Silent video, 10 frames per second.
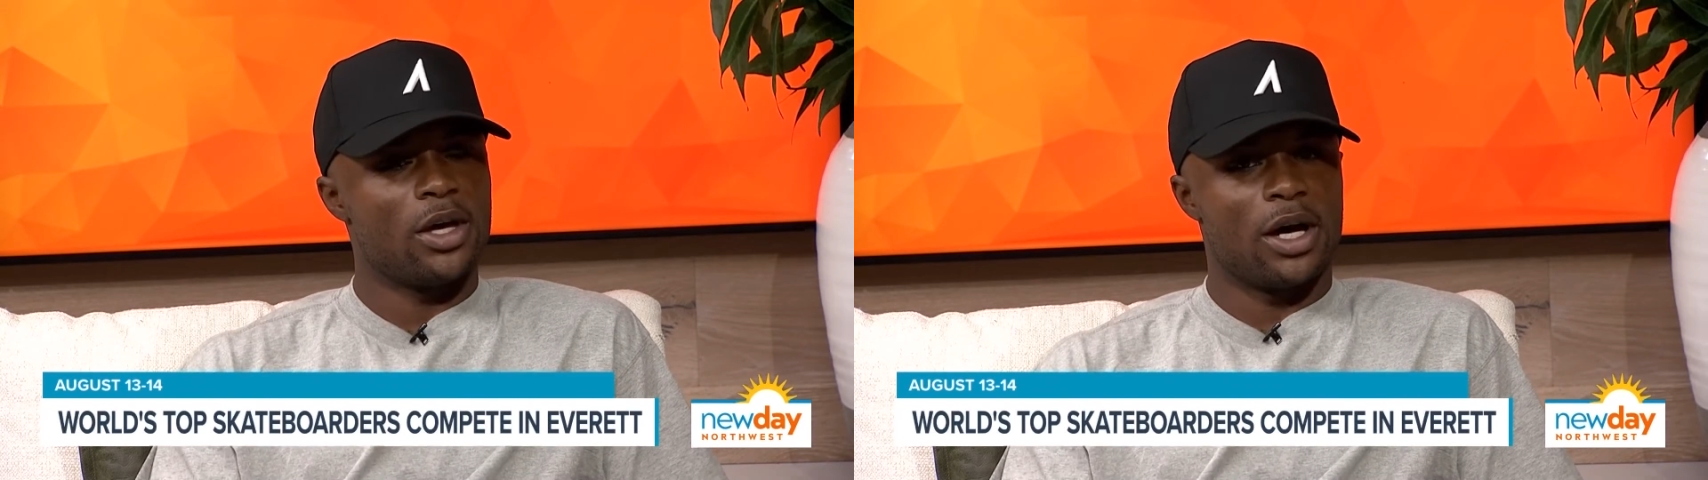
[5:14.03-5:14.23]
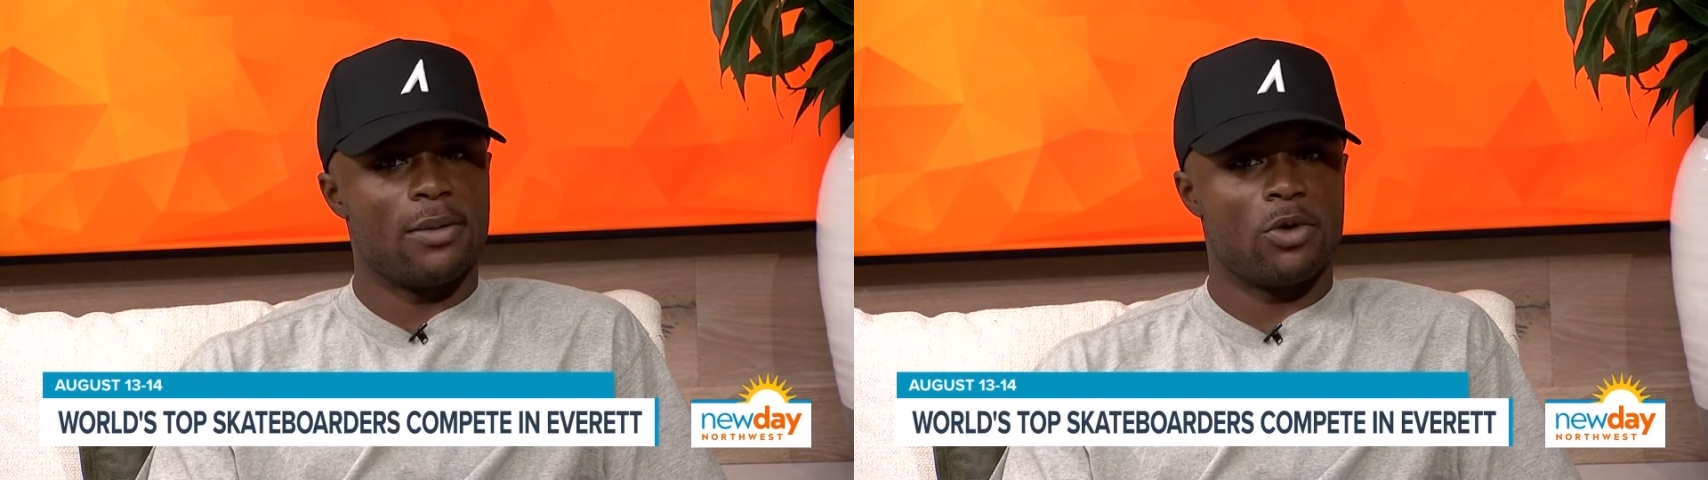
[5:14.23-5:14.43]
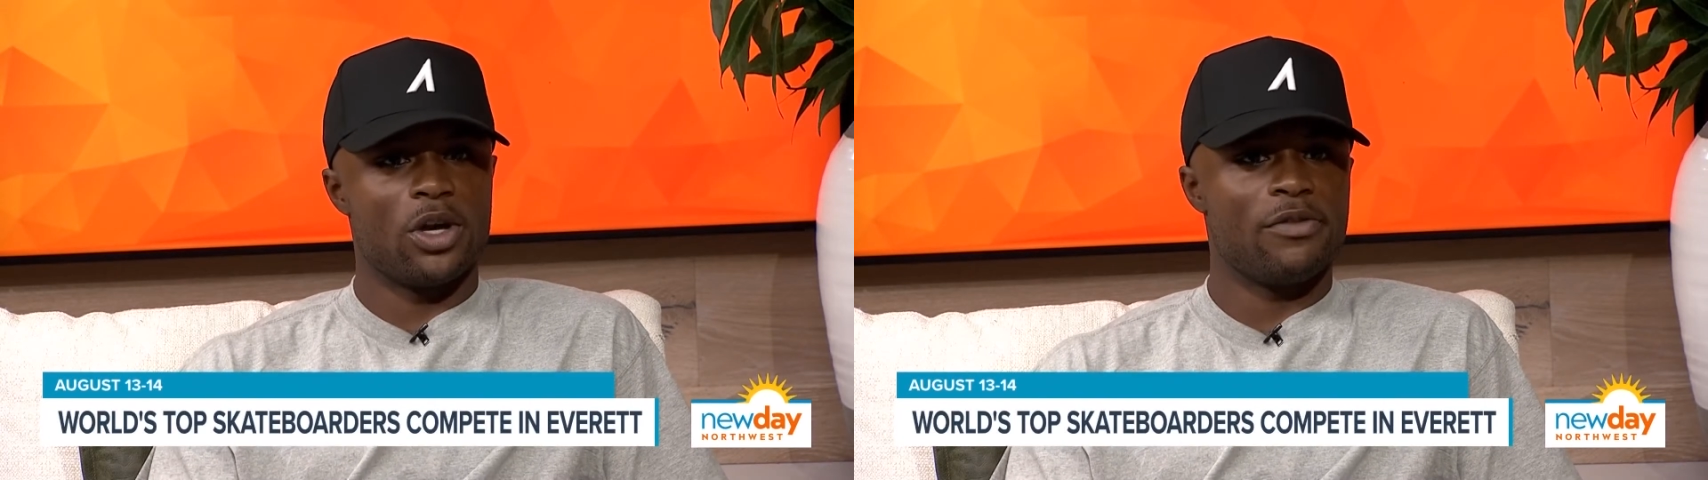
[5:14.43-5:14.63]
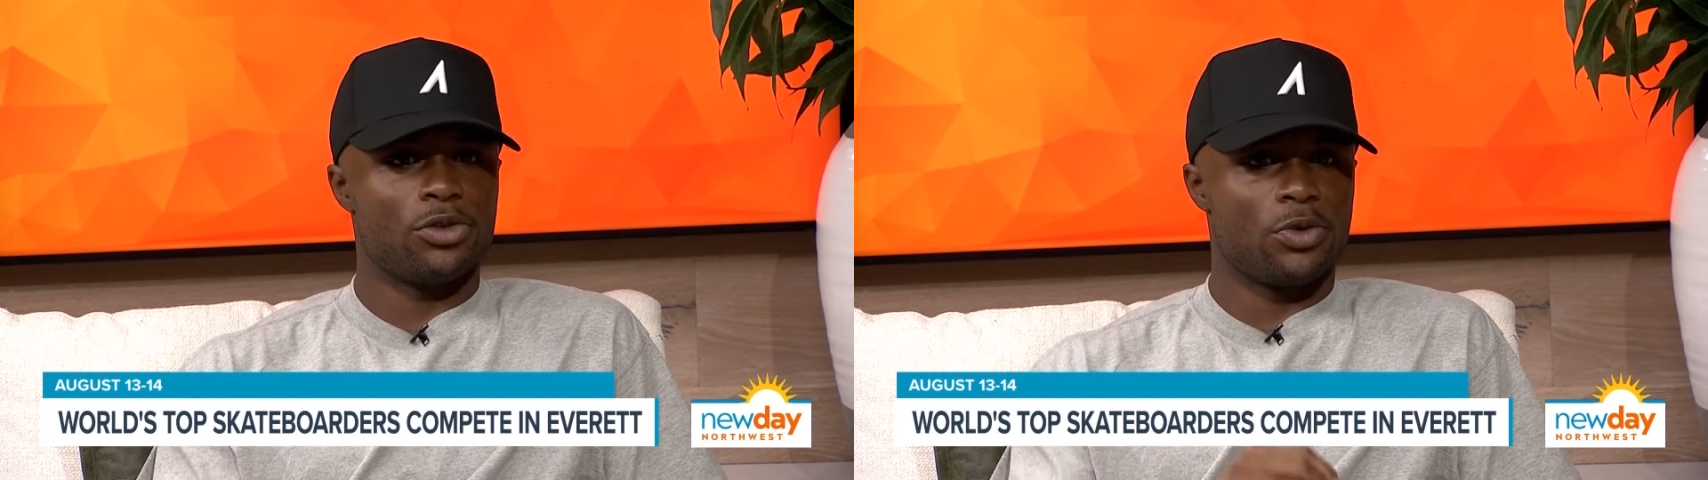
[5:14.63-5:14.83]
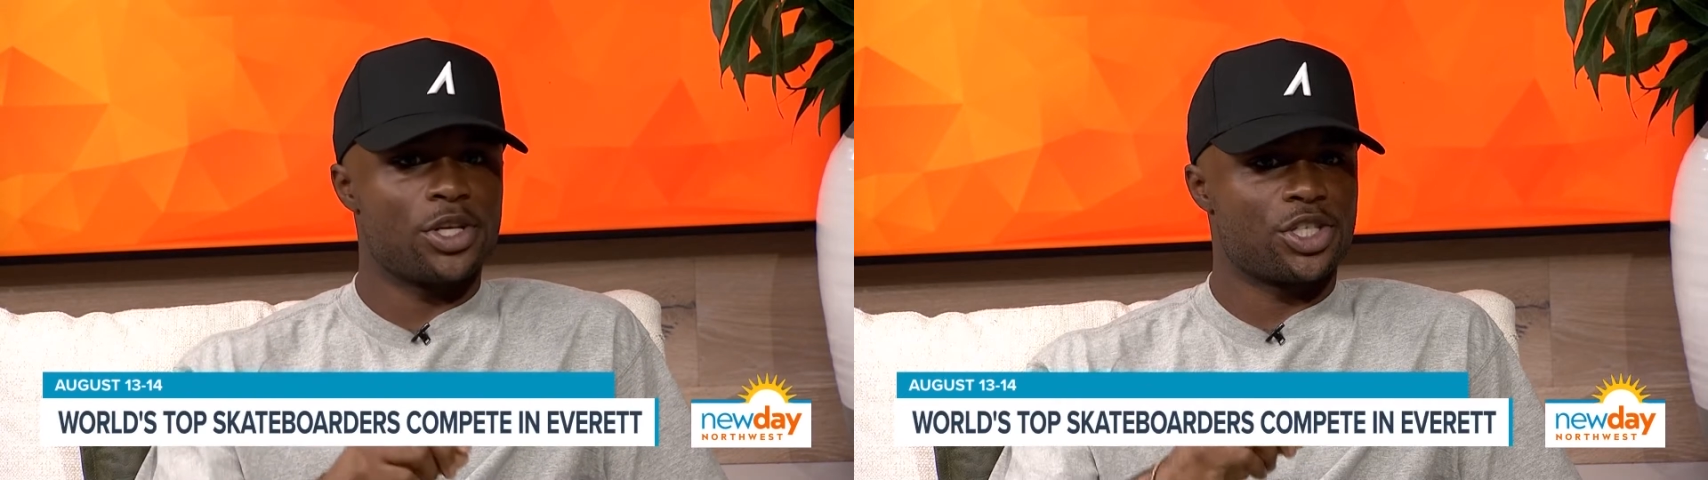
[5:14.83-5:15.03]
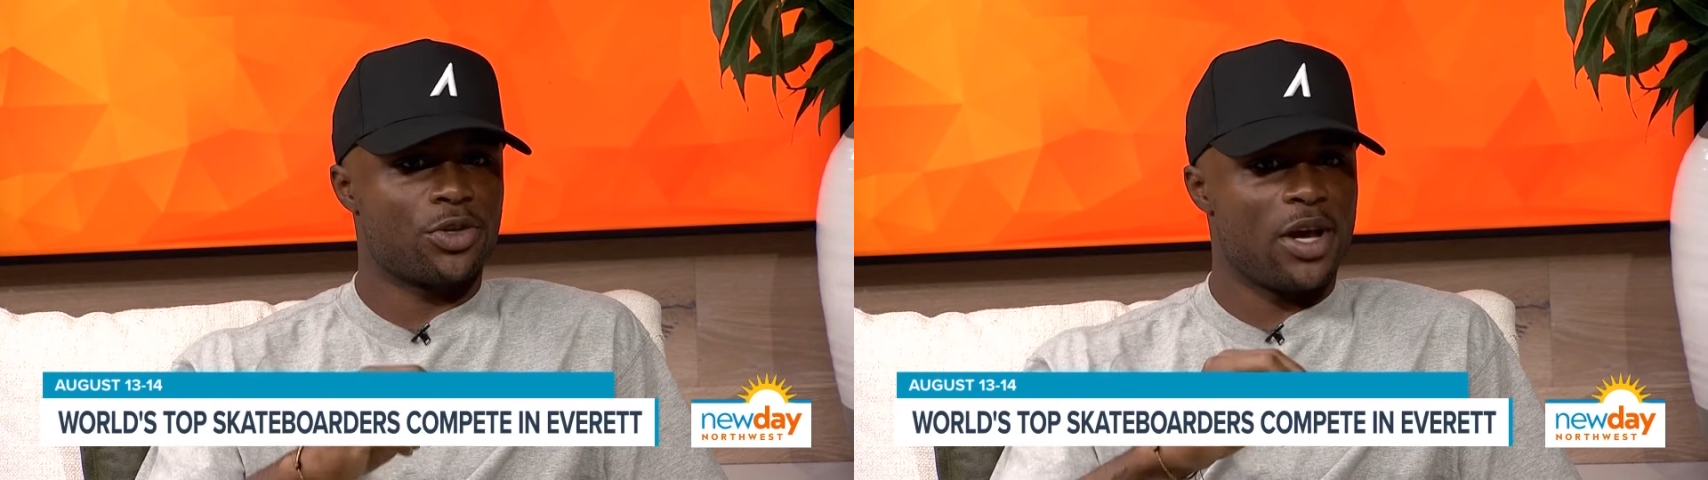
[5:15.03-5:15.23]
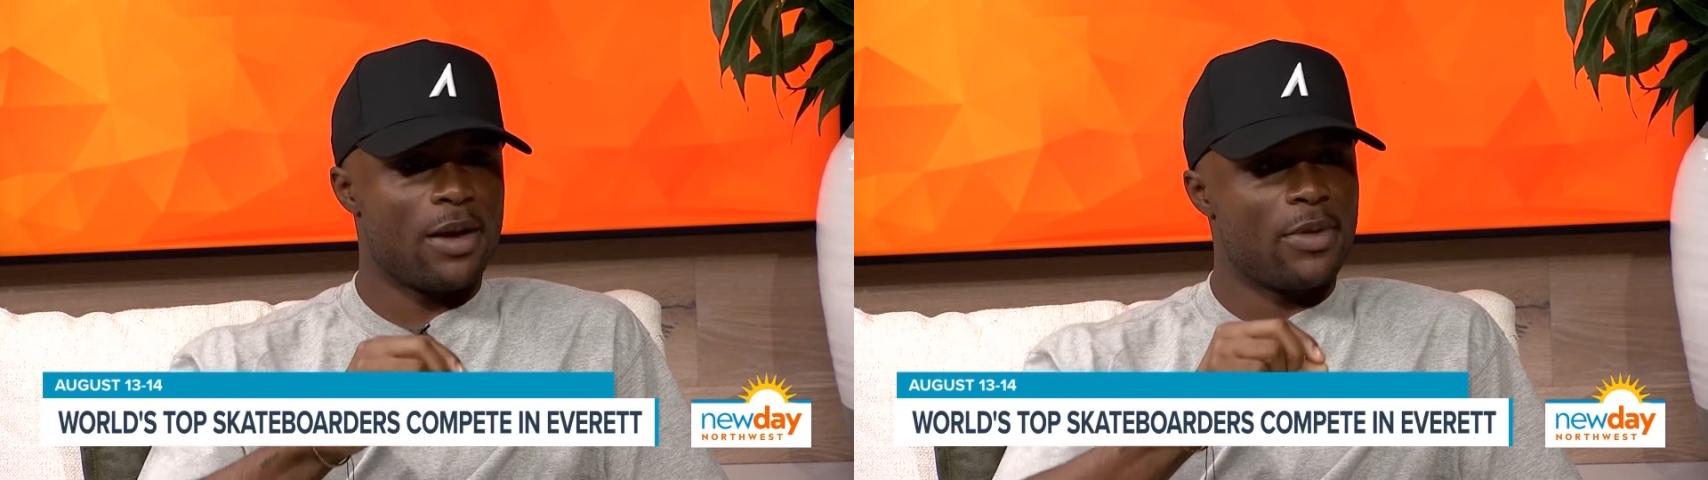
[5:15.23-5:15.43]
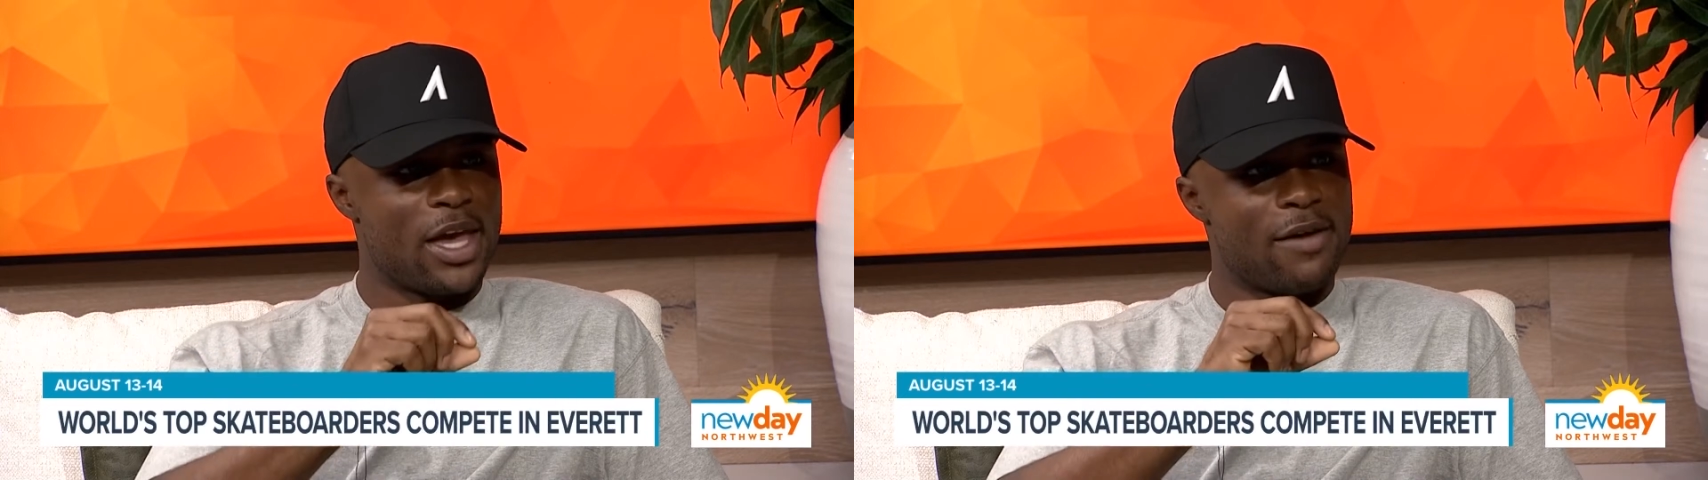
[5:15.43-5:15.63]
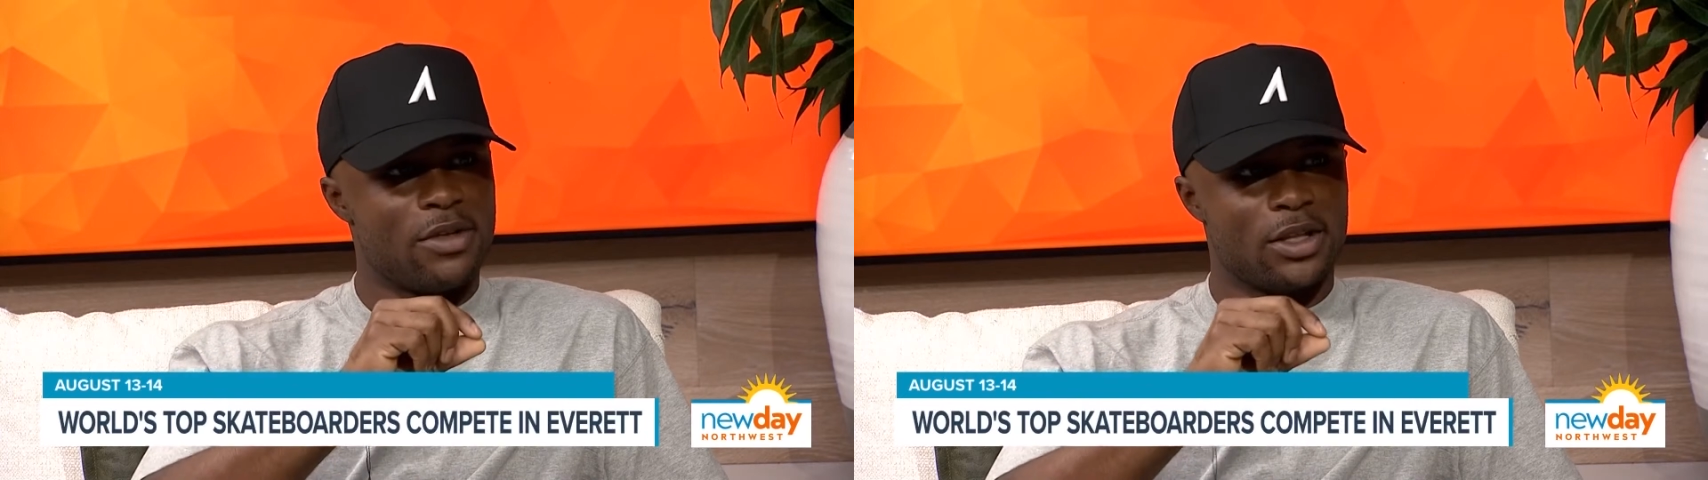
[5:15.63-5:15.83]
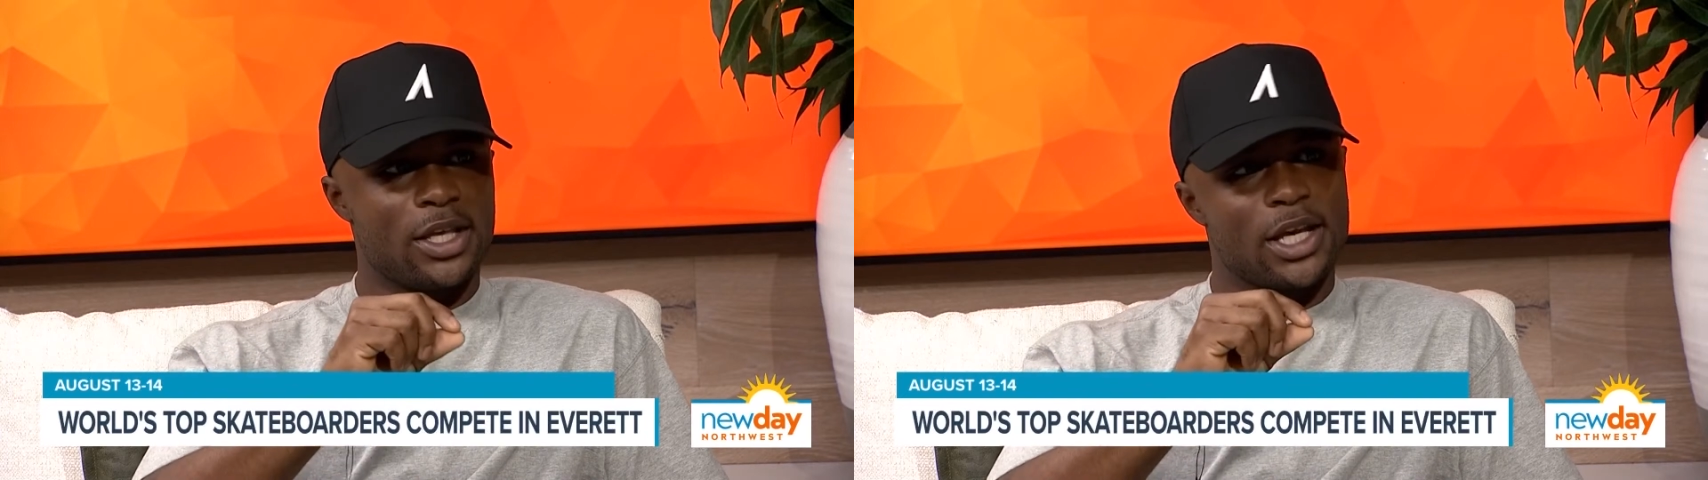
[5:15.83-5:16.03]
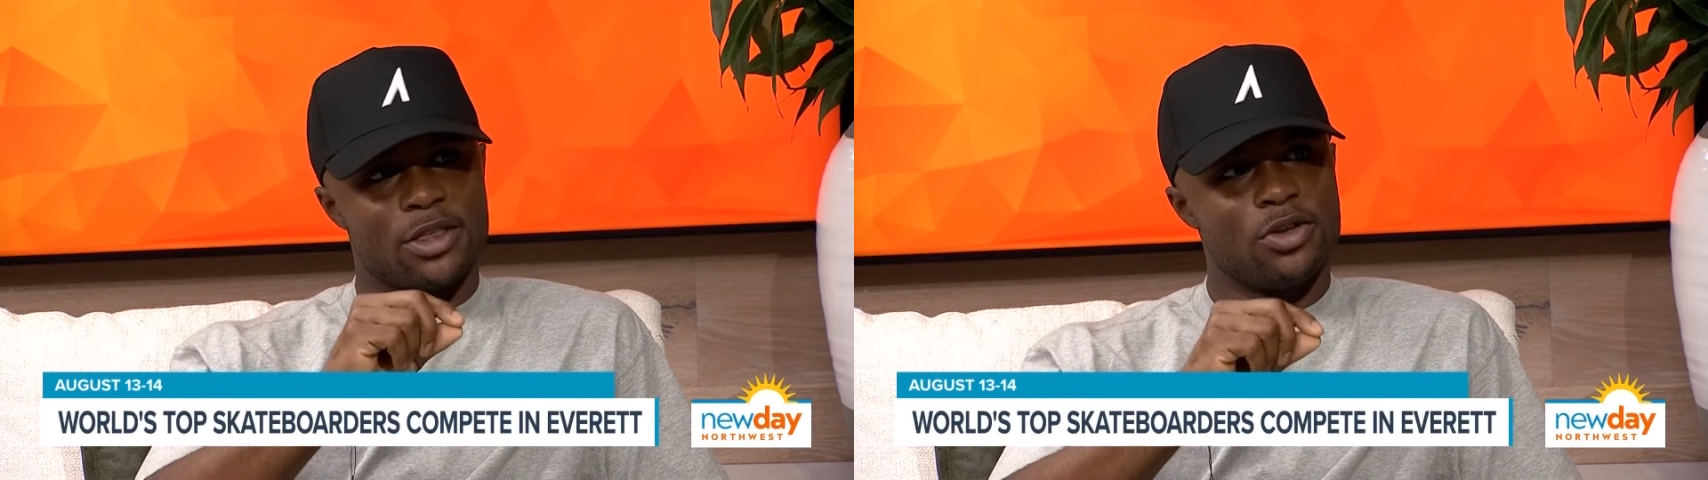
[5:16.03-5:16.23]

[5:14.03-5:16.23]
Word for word: um, or even through Instagram. They have the link in there.